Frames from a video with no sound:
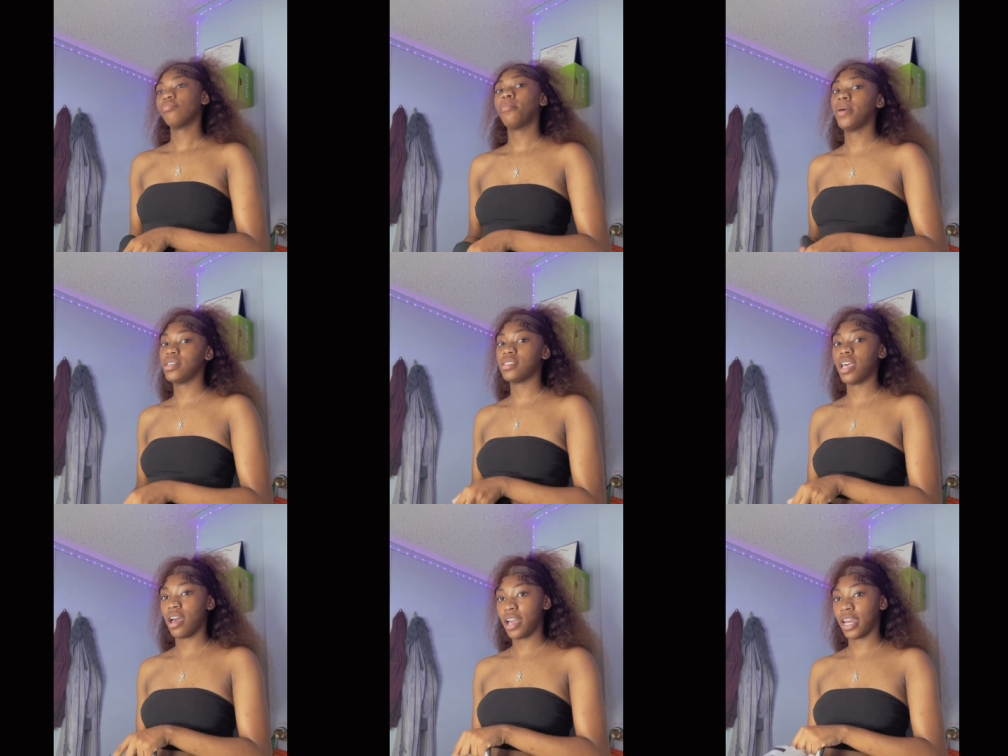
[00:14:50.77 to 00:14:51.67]
because y'all
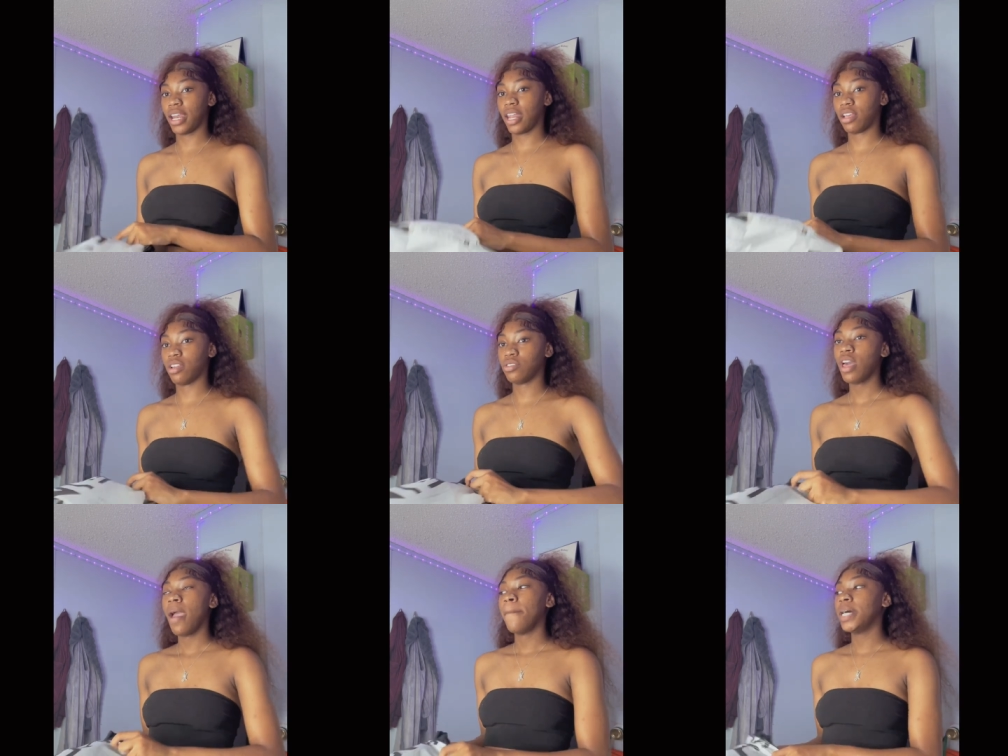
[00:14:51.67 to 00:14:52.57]
i got a lot of stuff
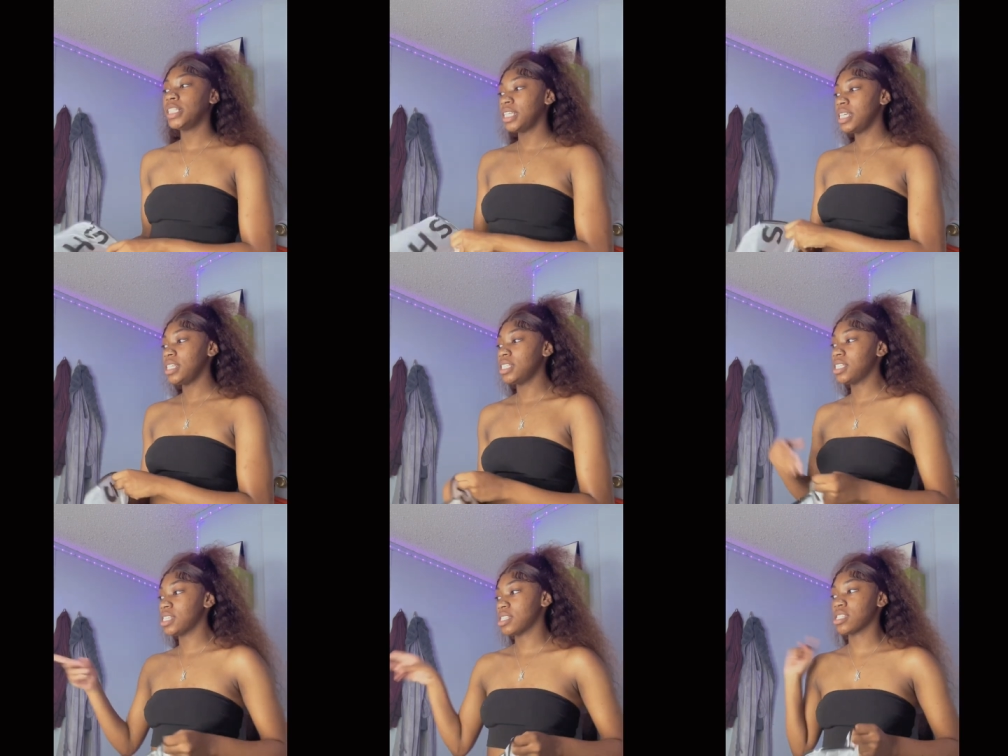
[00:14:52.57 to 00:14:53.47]
but these
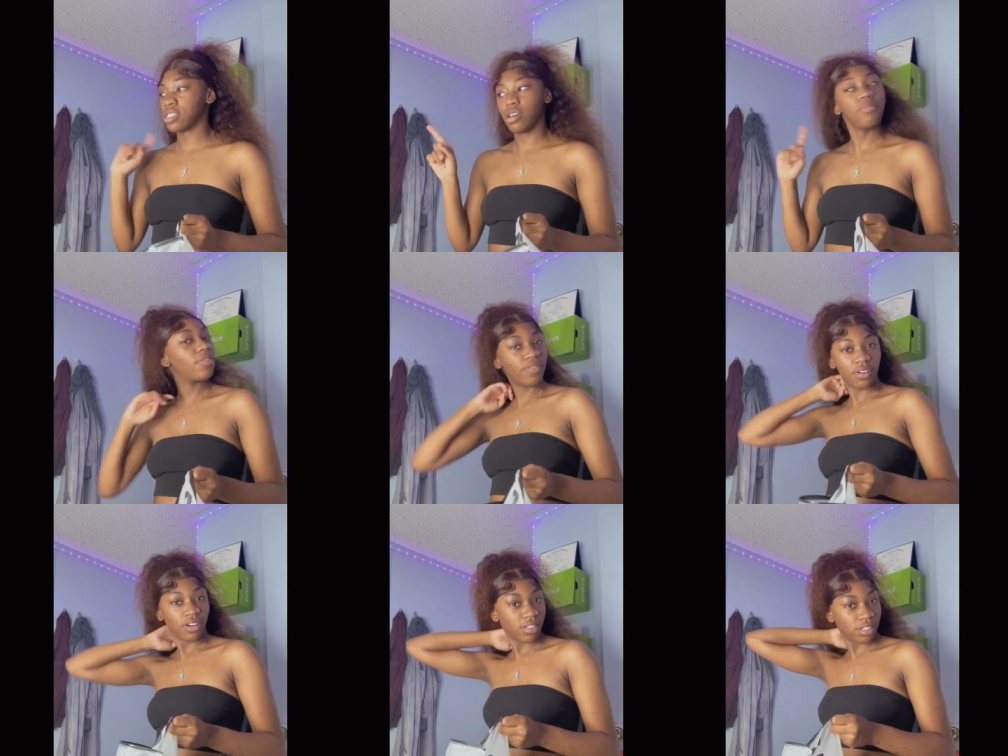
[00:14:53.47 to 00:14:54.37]
just the summer
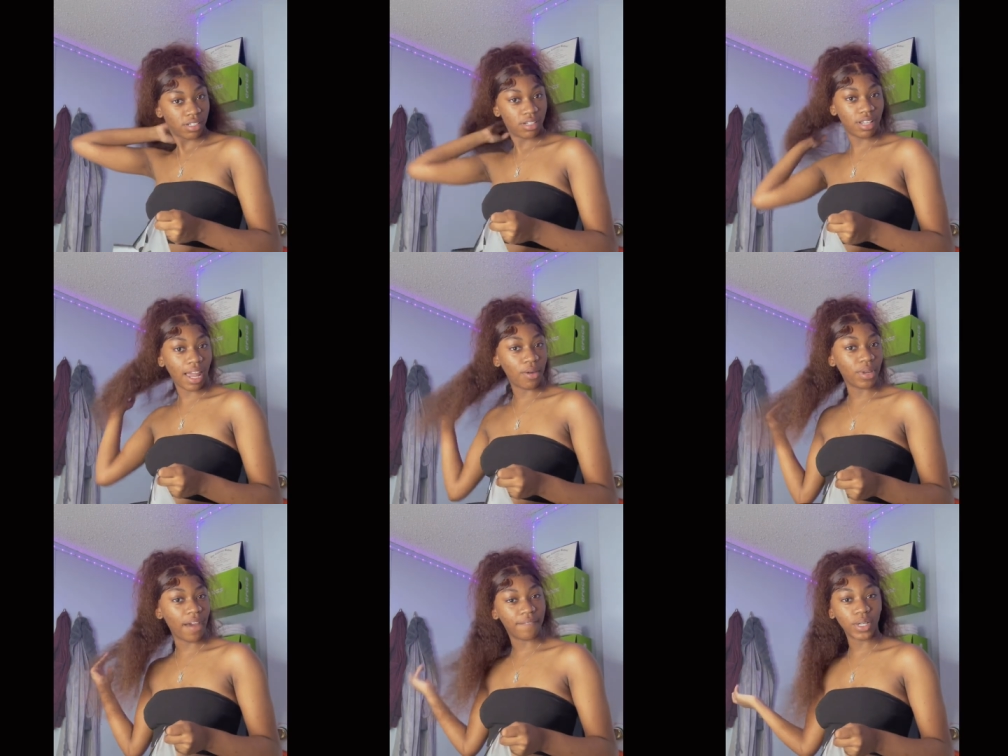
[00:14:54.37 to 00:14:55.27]
version, like
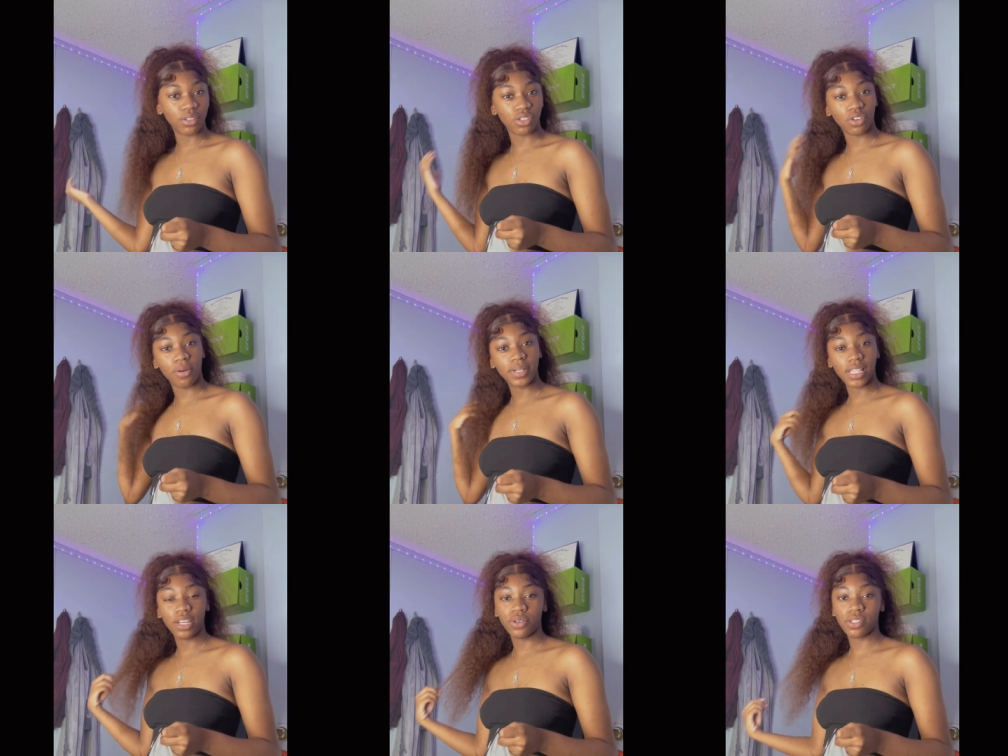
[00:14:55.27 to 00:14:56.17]
when I first start, because
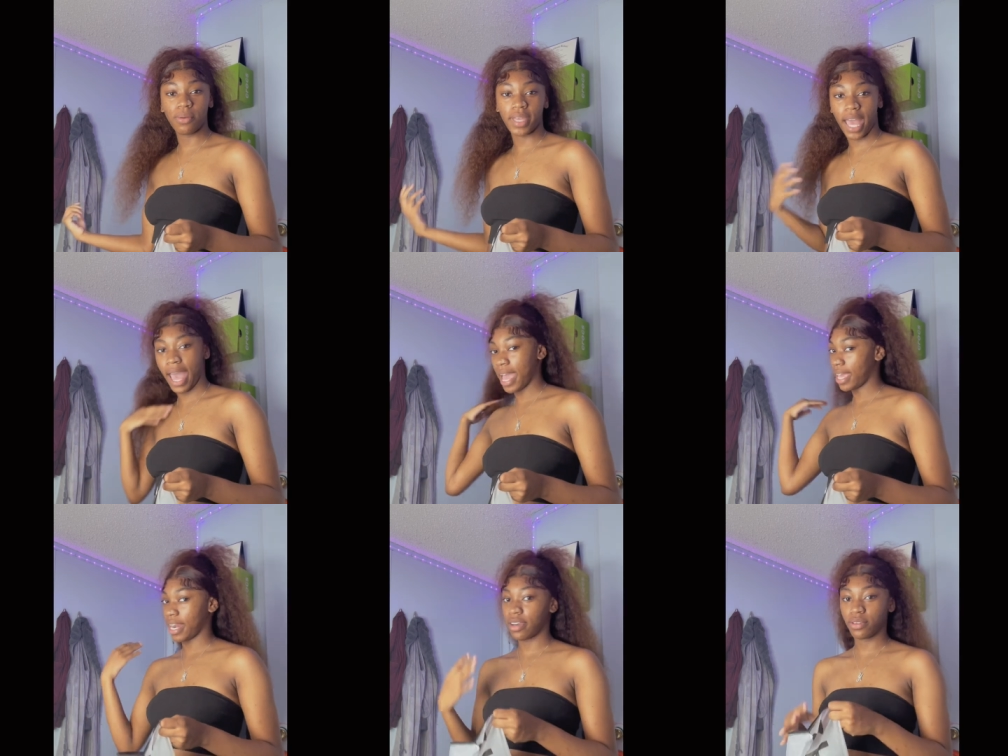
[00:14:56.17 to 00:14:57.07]
I know it's gonna be hot
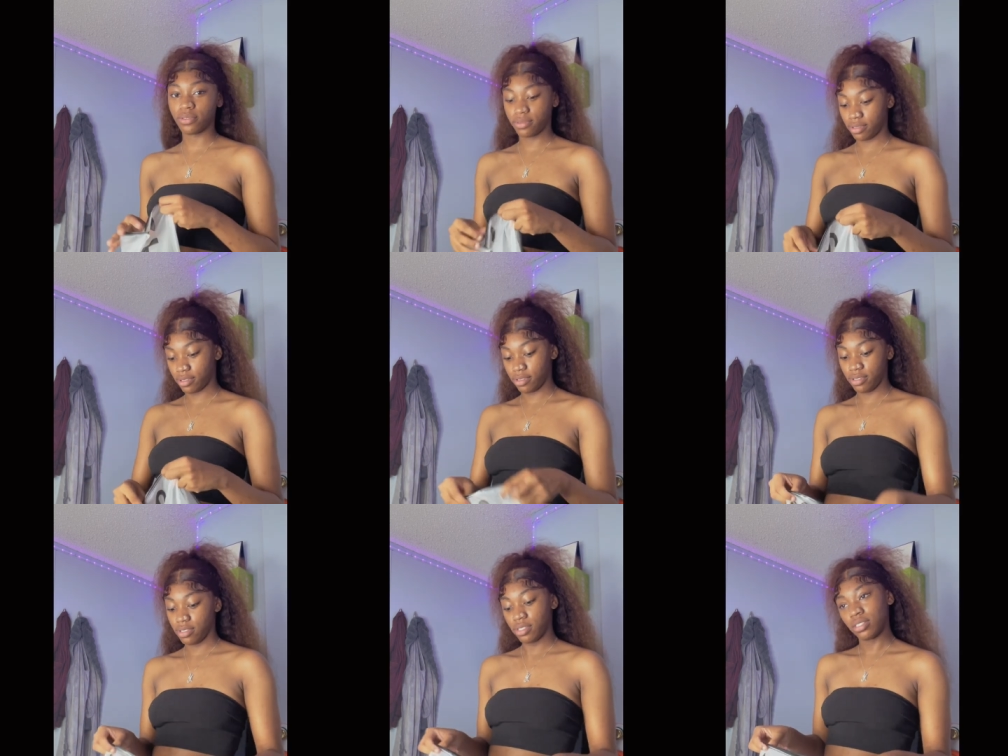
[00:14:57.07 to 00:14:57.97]
and I know,
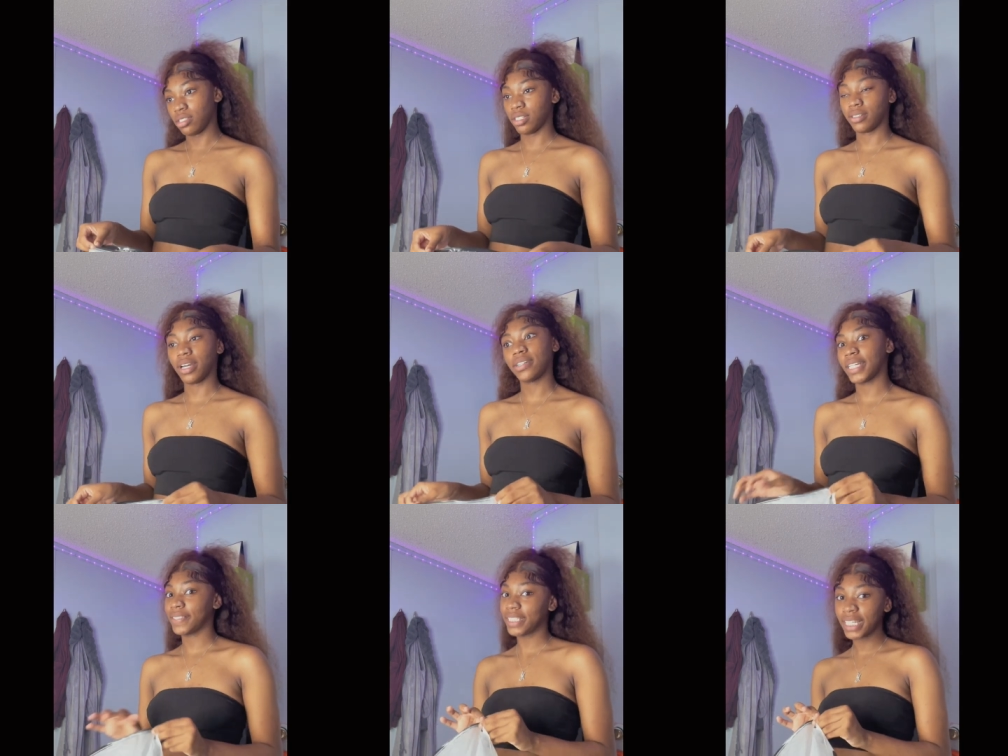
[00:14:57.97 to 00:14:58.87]
you know, I don't
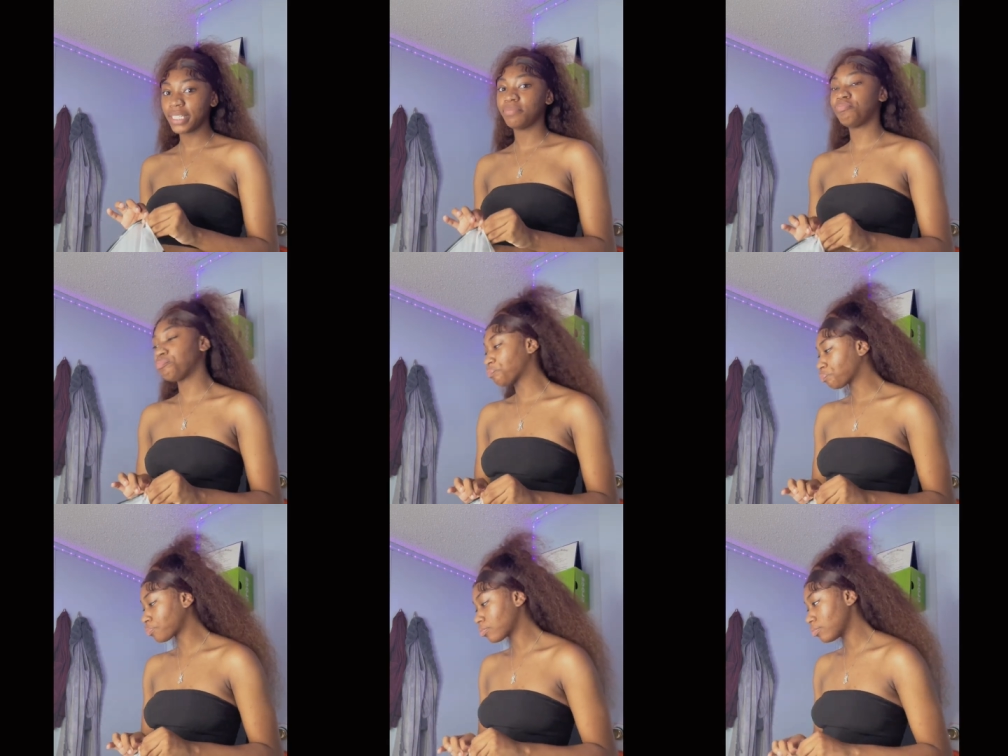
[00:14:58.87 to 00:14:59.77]
have time.
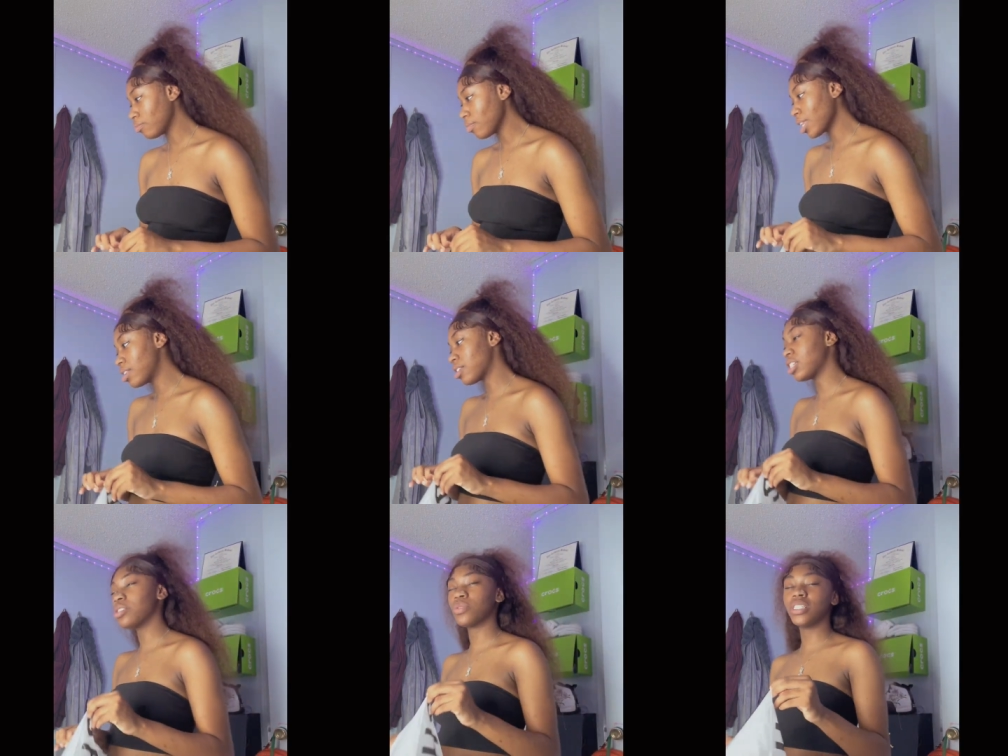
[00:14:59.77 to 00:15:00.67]
So
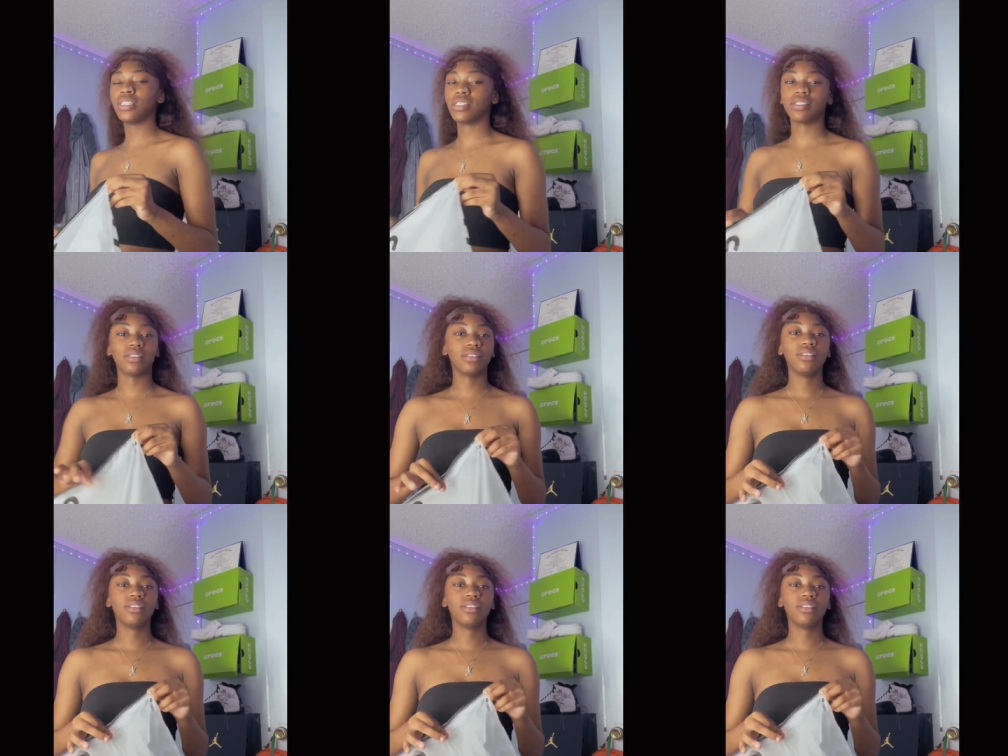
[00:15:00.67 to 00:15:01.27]
this is really just the